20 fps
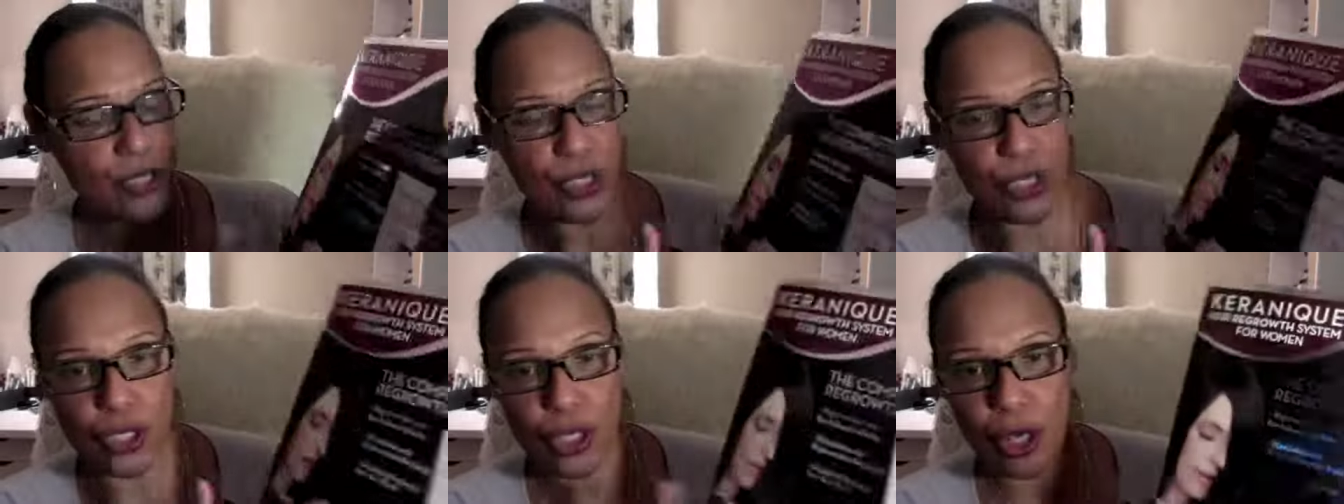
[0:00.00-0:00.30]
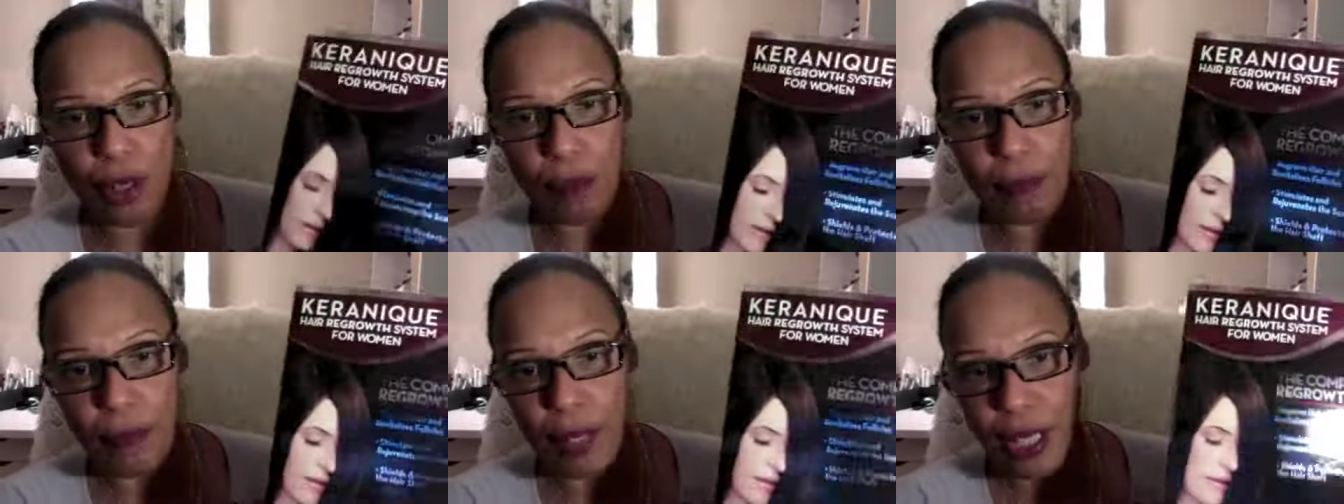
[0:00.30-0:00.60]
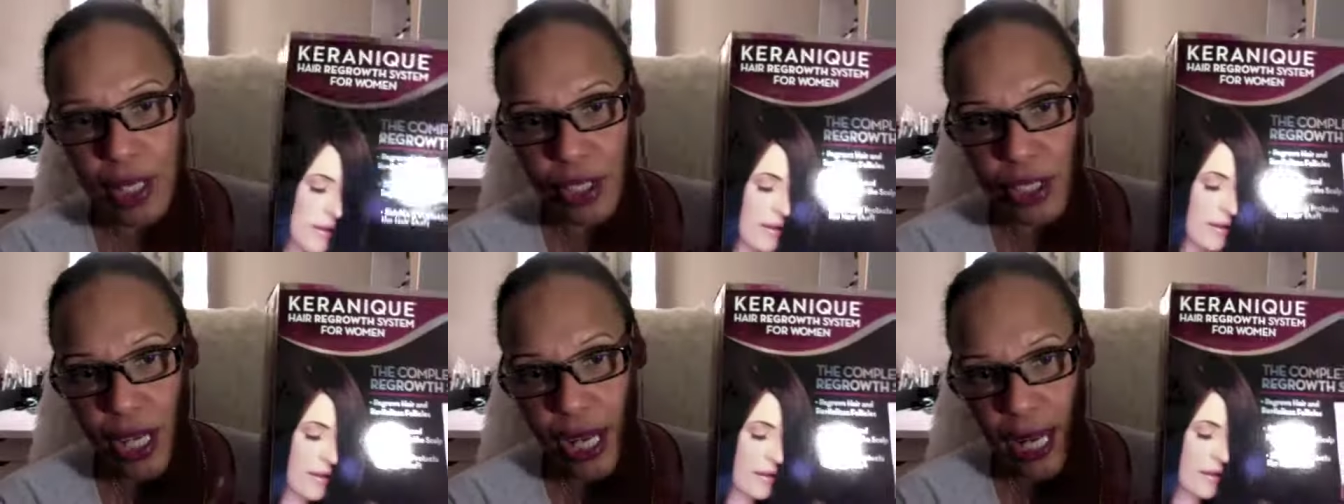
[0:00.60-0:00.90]
so
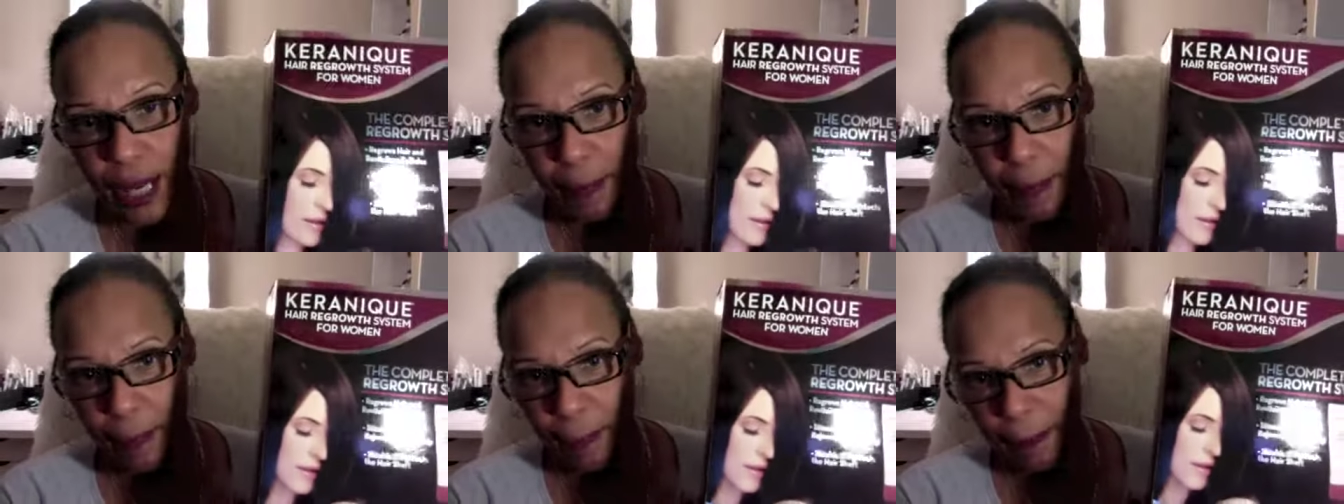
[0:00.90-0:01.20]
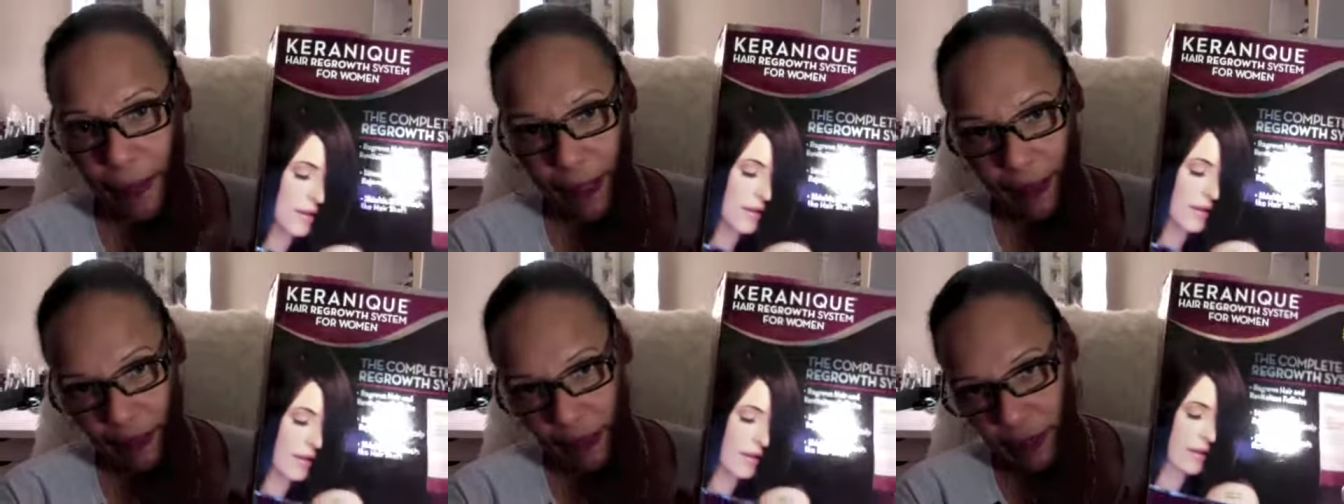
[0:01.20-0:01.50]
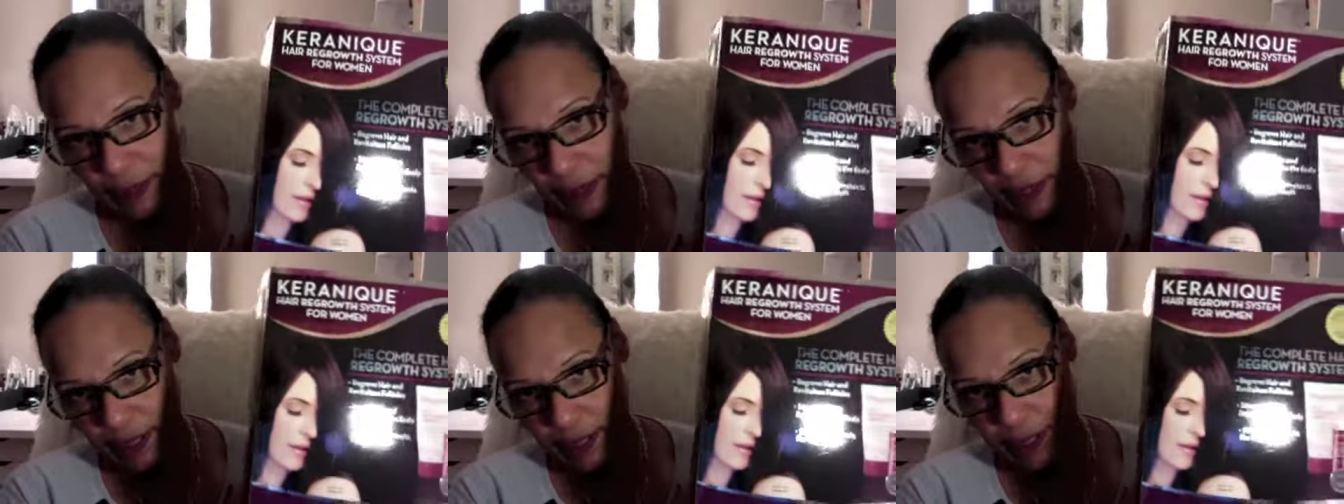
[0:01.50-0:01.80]
much hype about
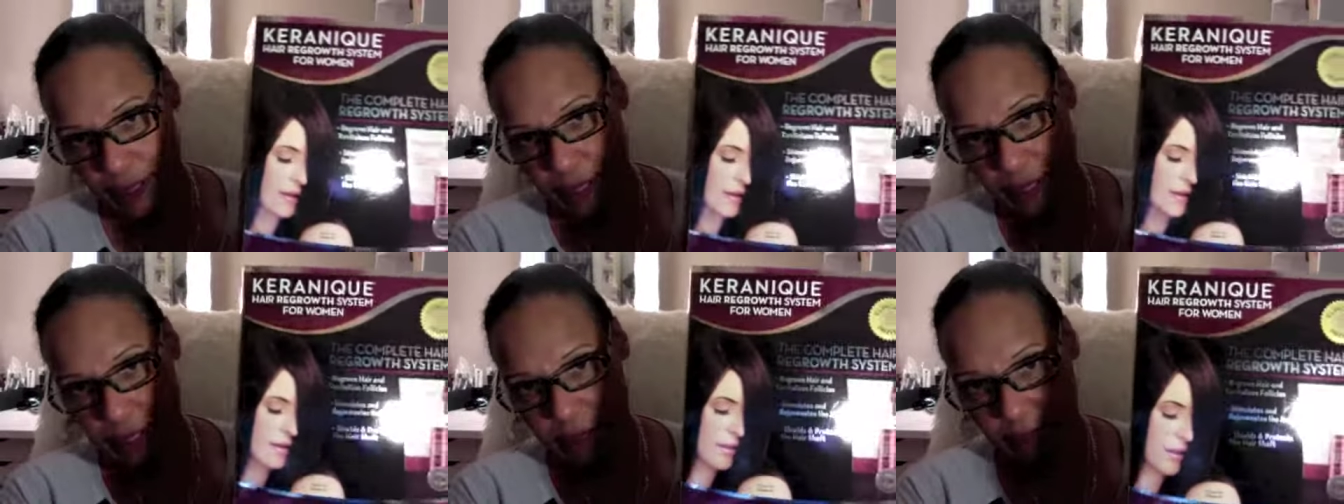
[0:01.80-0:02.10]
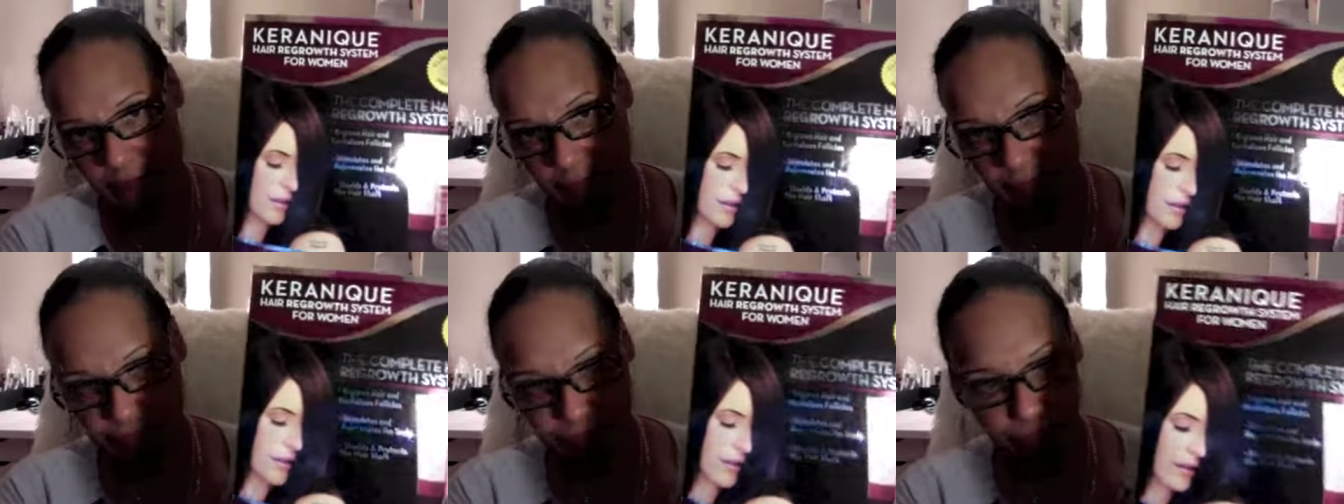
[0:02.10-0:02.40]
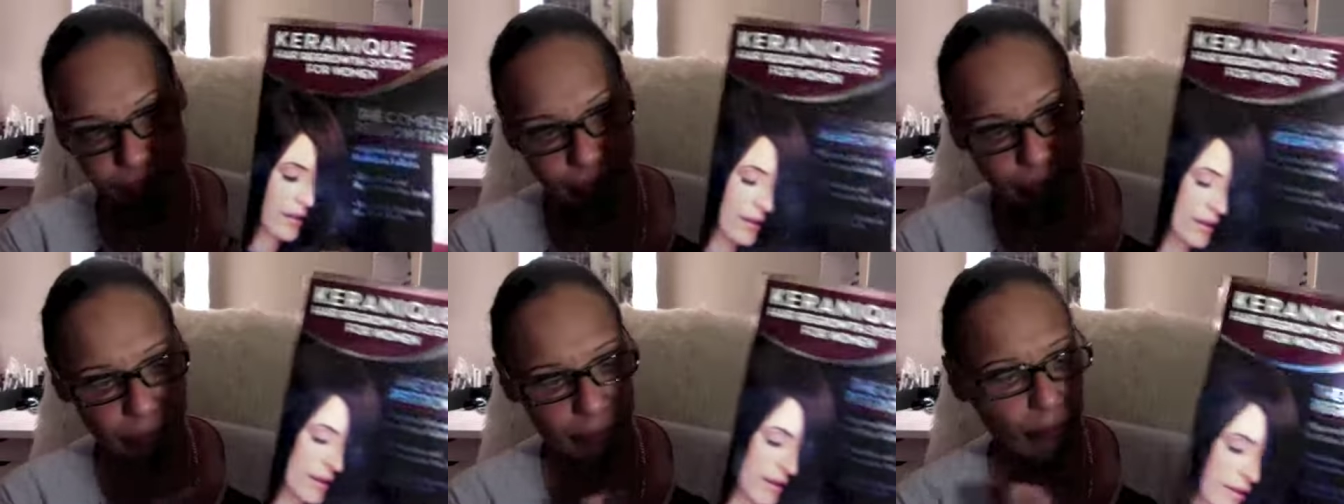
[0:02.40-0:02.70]
this
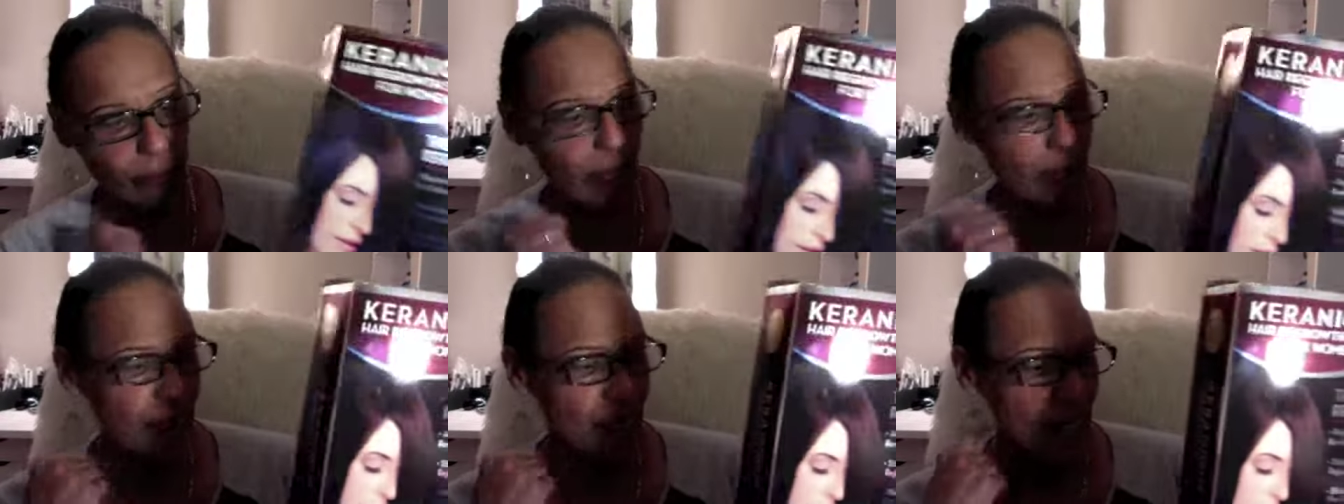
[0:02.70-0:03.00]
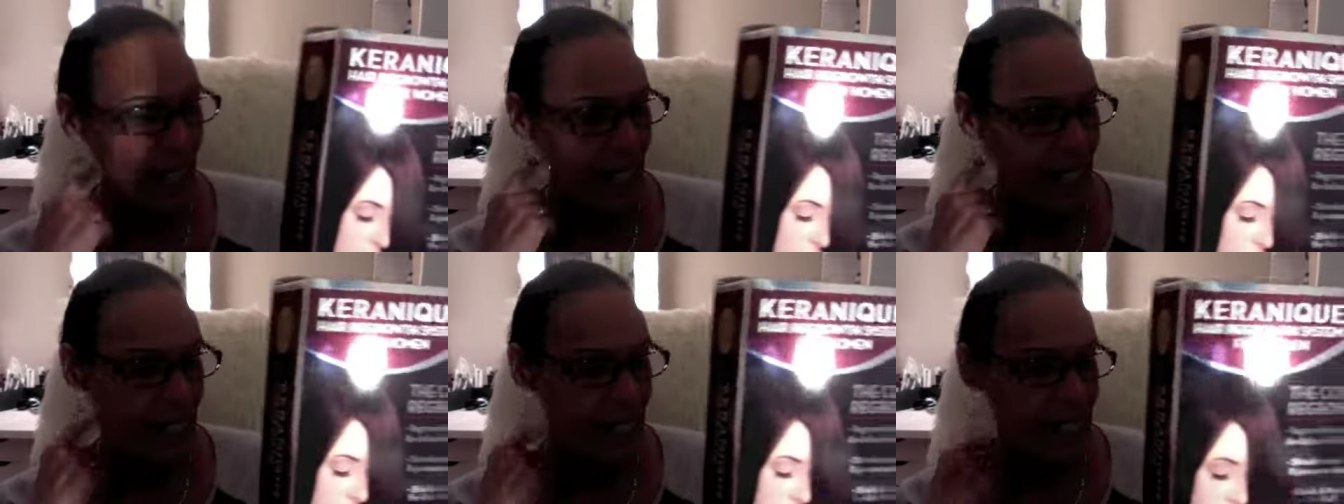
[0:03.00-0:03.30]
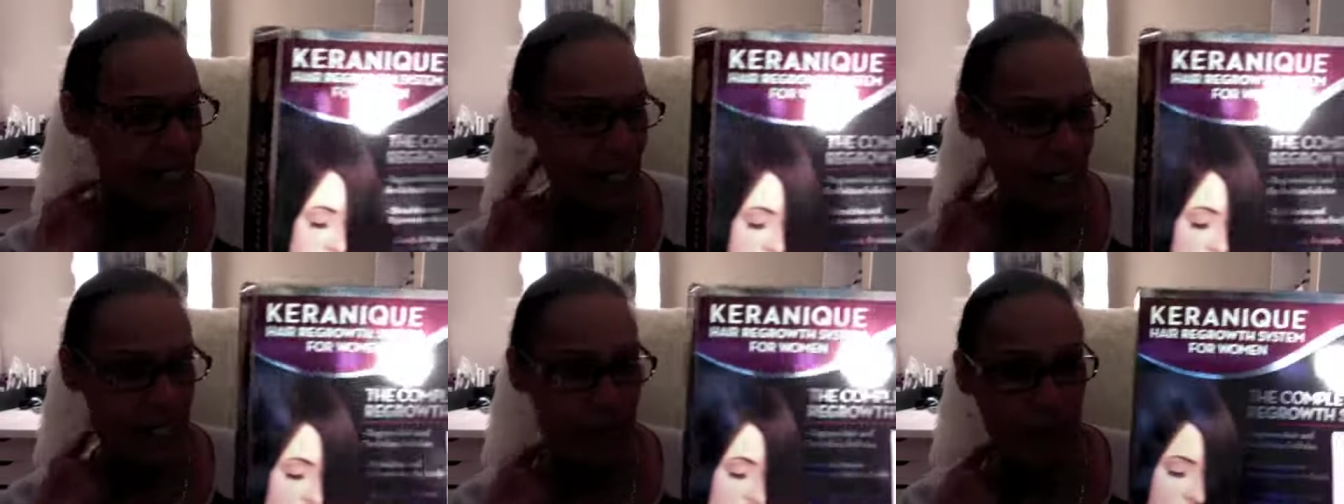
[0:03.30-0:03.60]
that I decided